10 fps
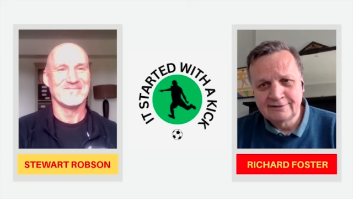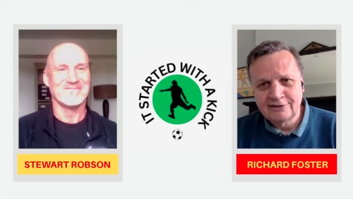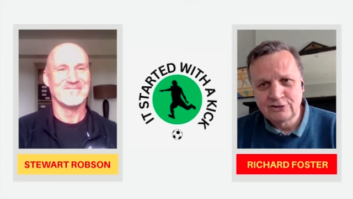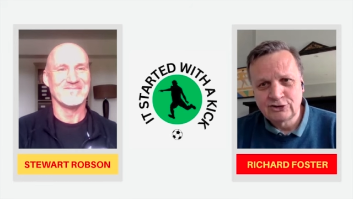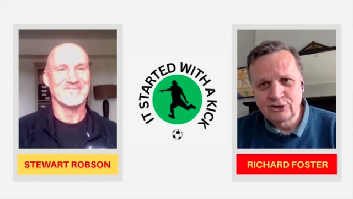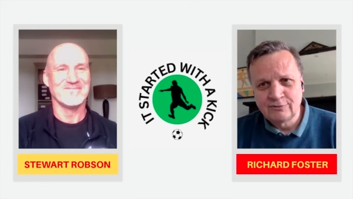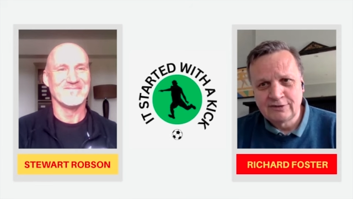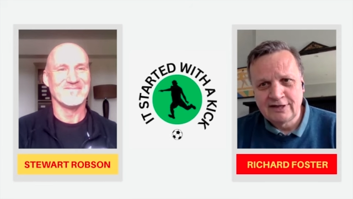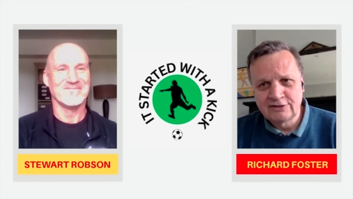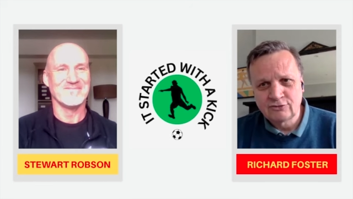Speaker 1: against
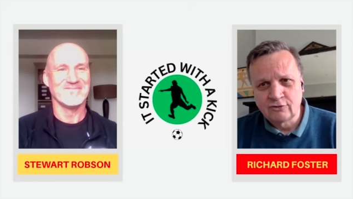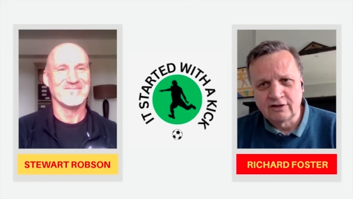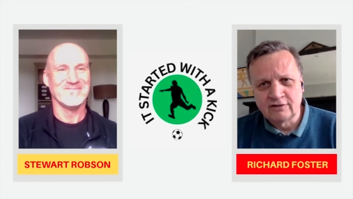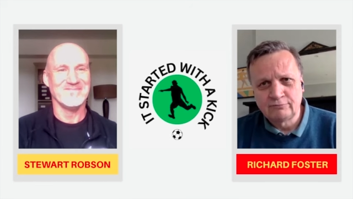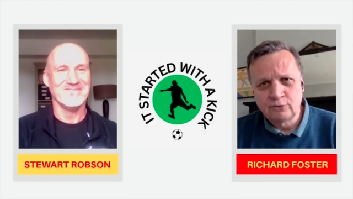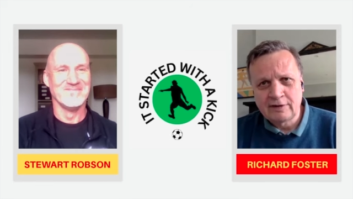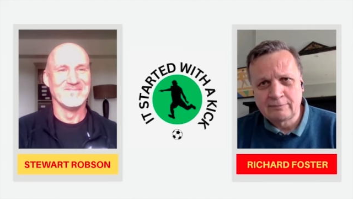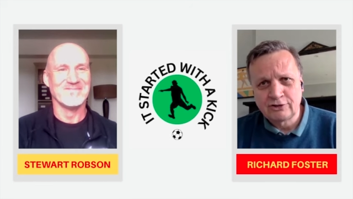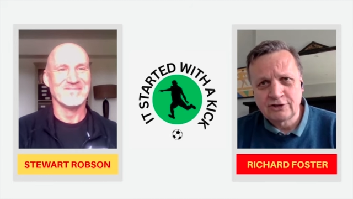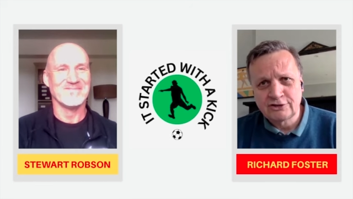Germany later on.
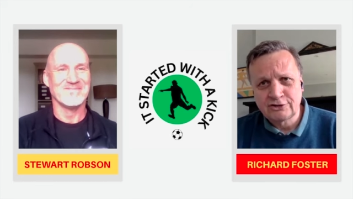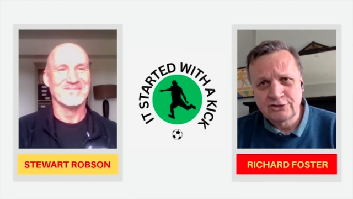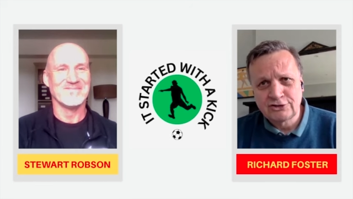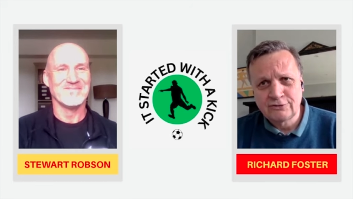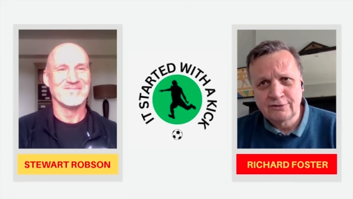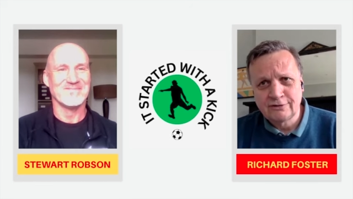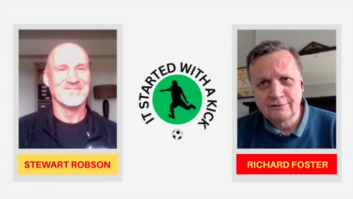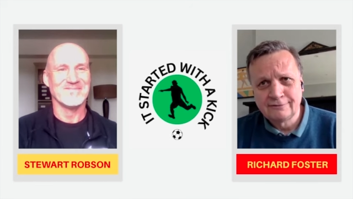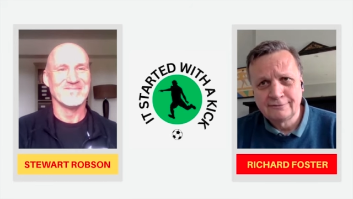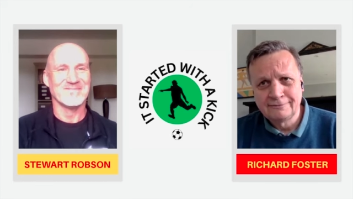Quick prediction,
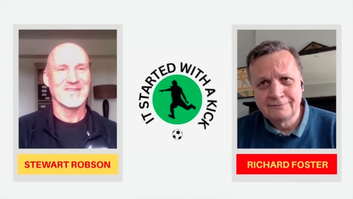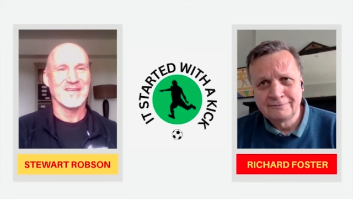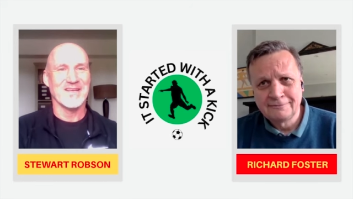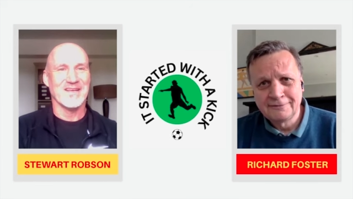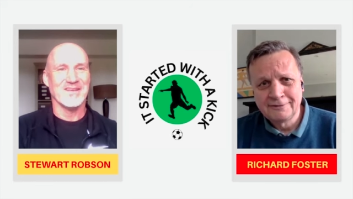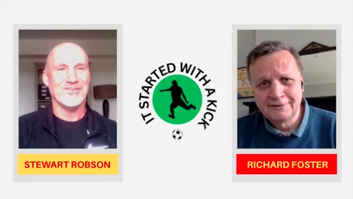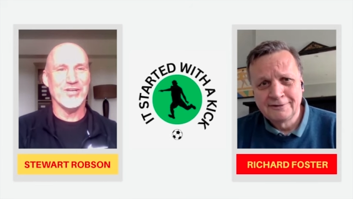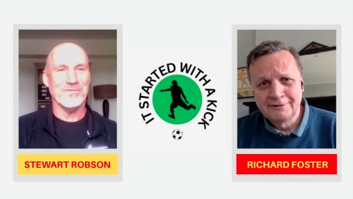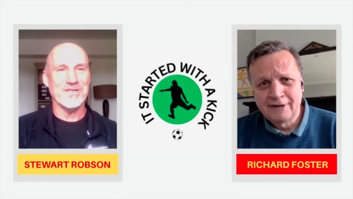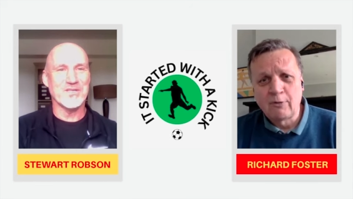Stewart.
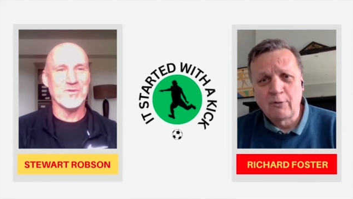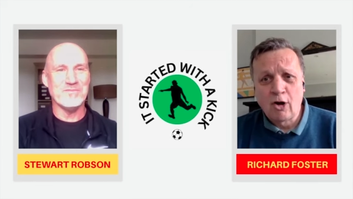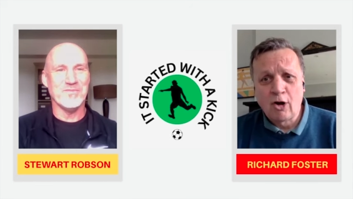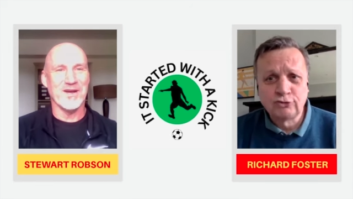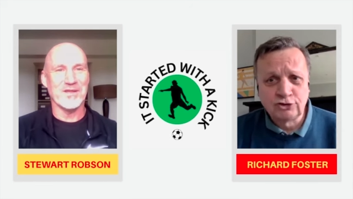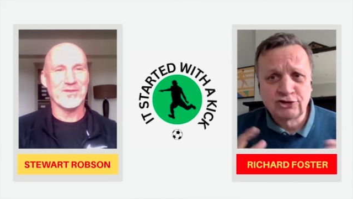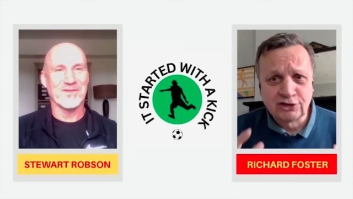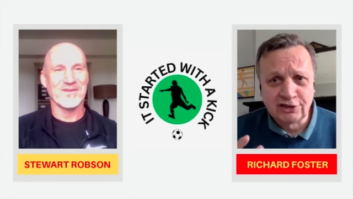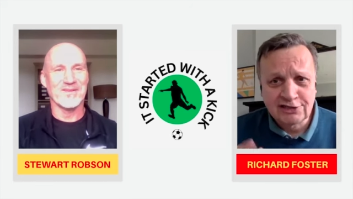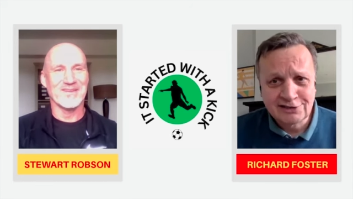Germany. I won't win. hold you
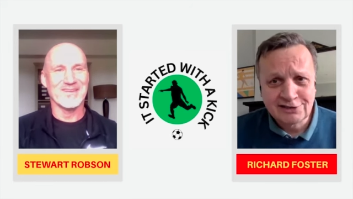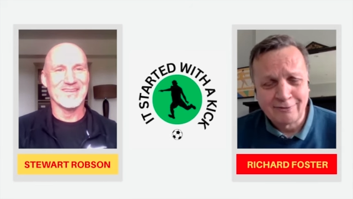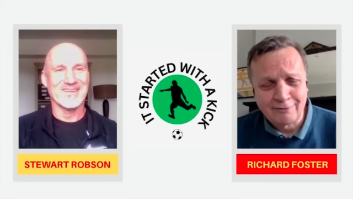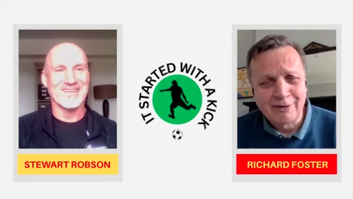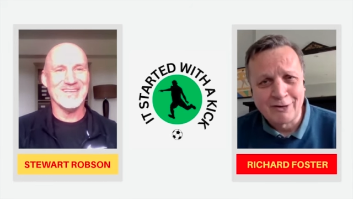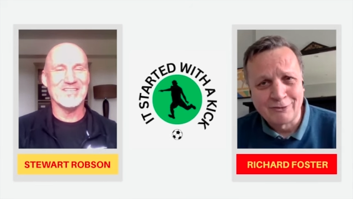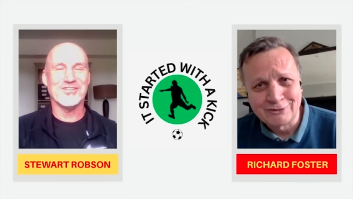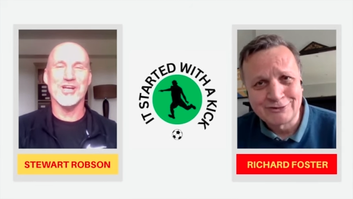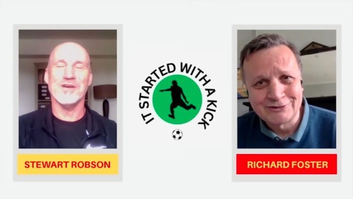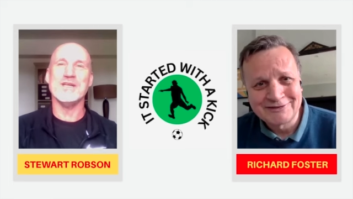to this. I won't
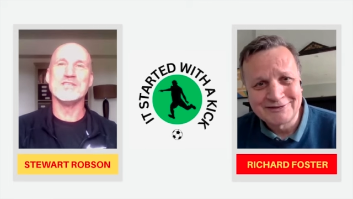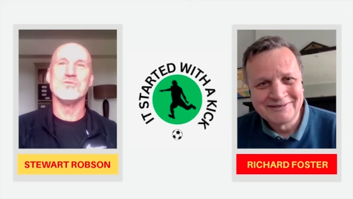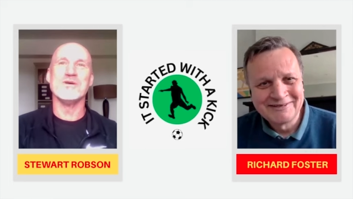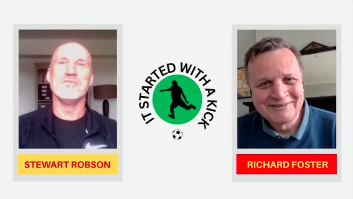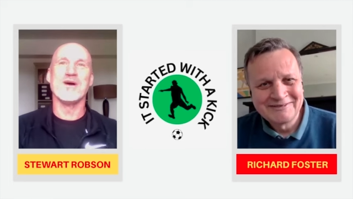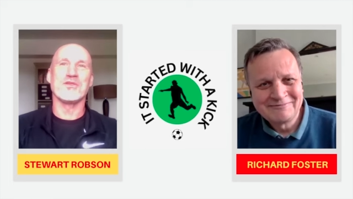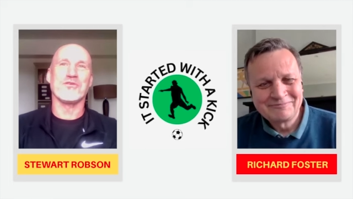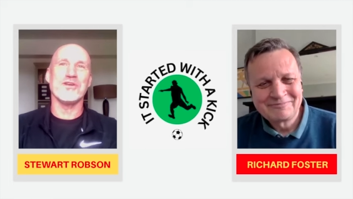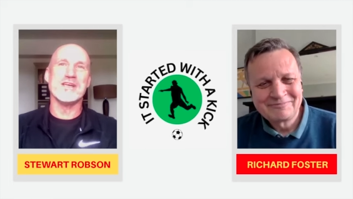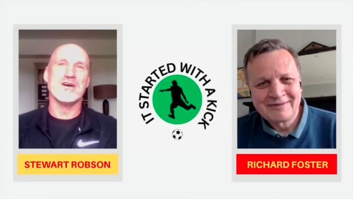hold you.
Speaker 2: To Germany to win by
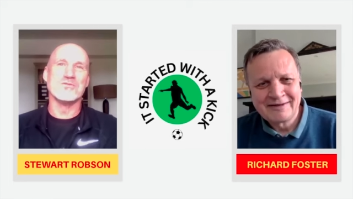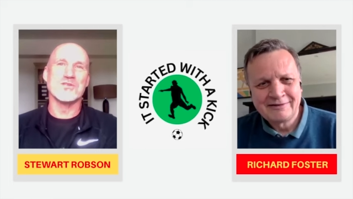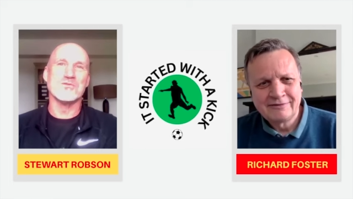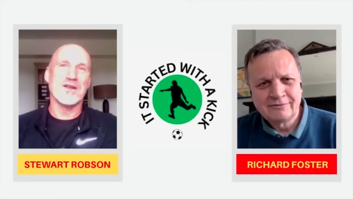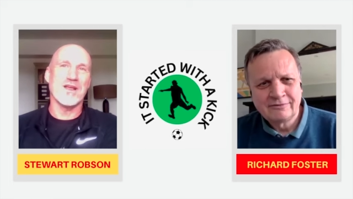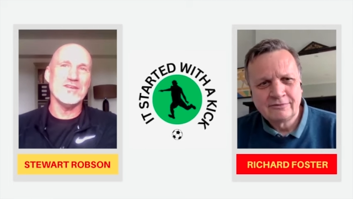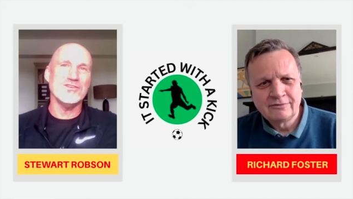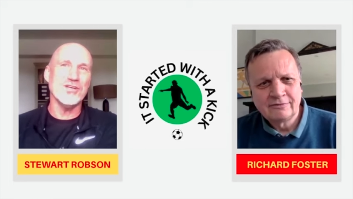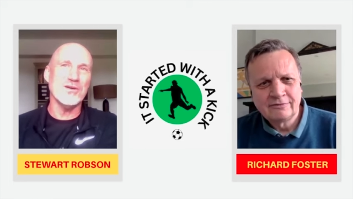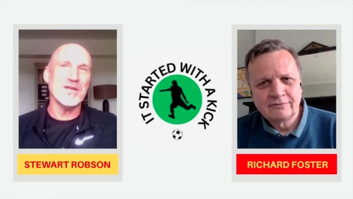three goals to one. I
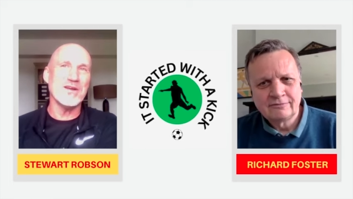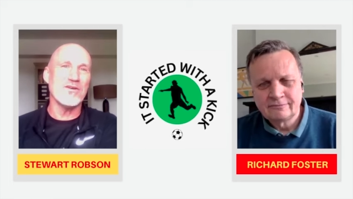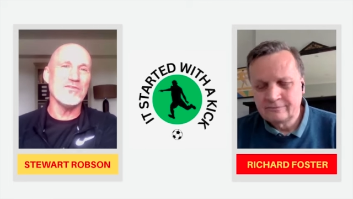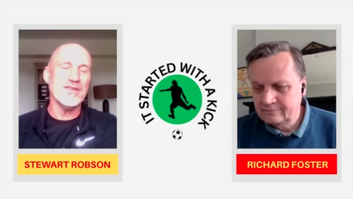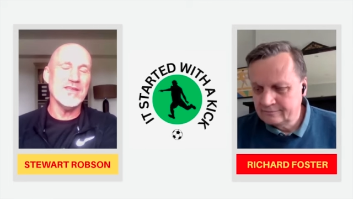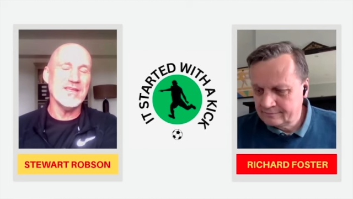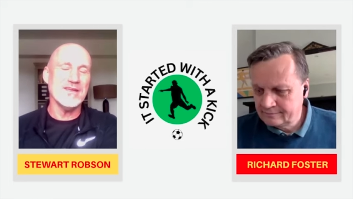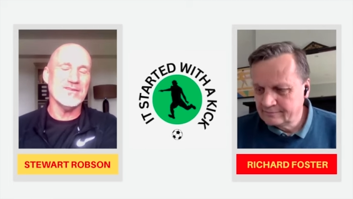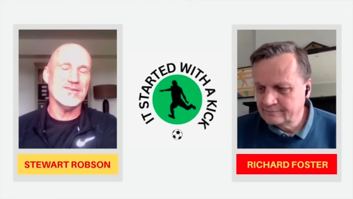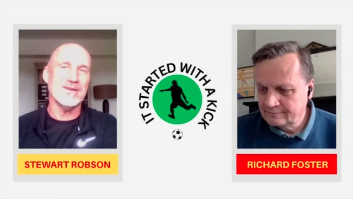think Germany are on
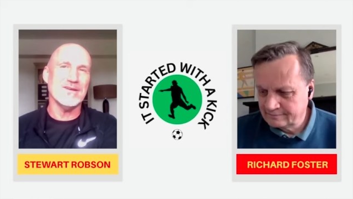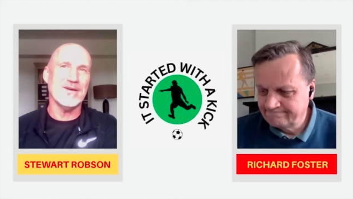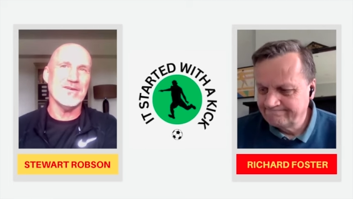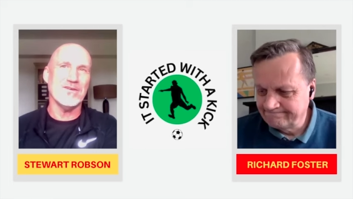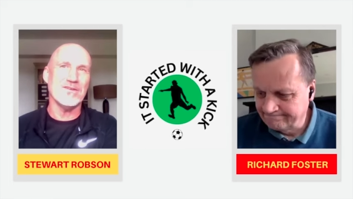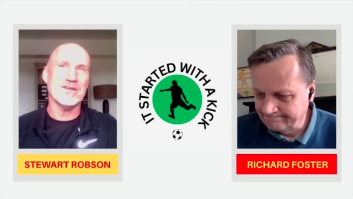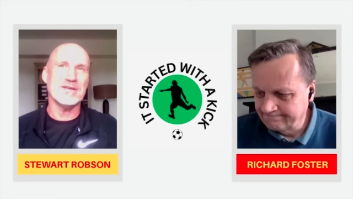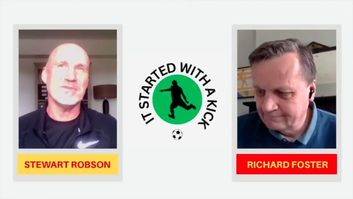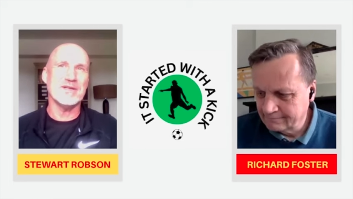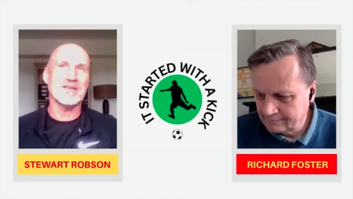the on, on
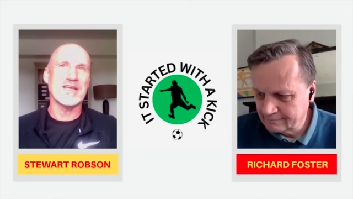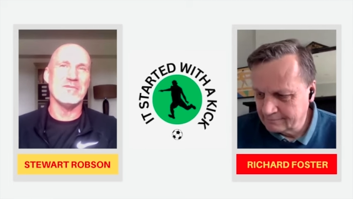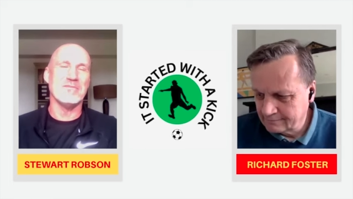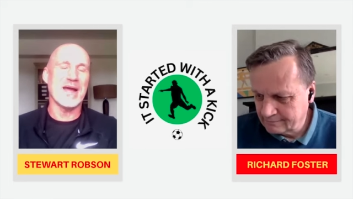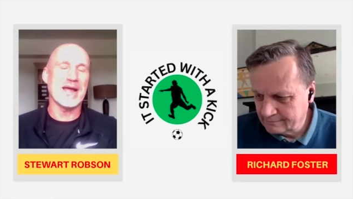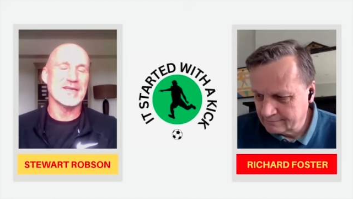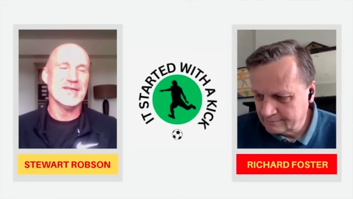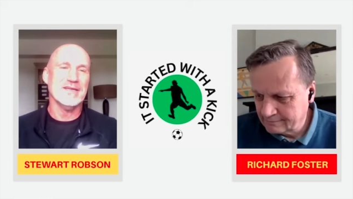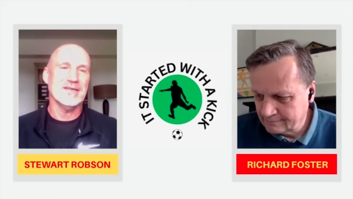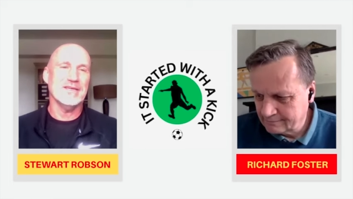a, a,
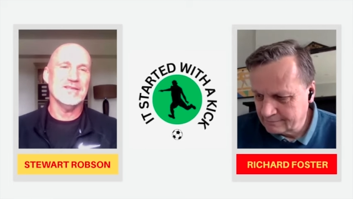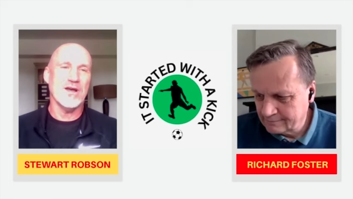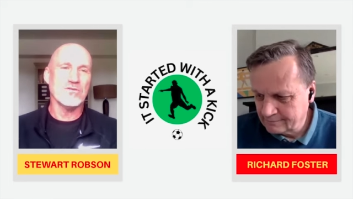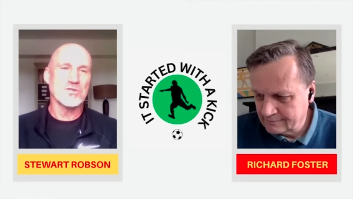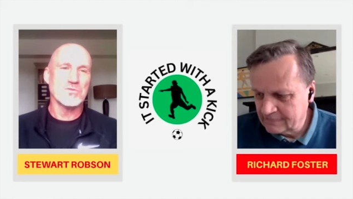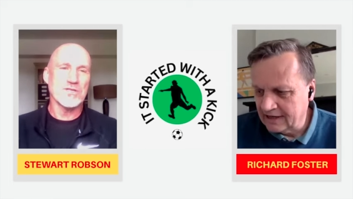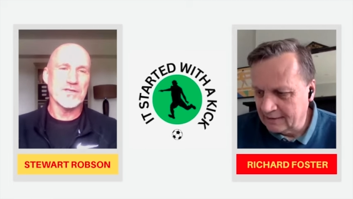comeback. Uh, Nagelsmann, yeah. I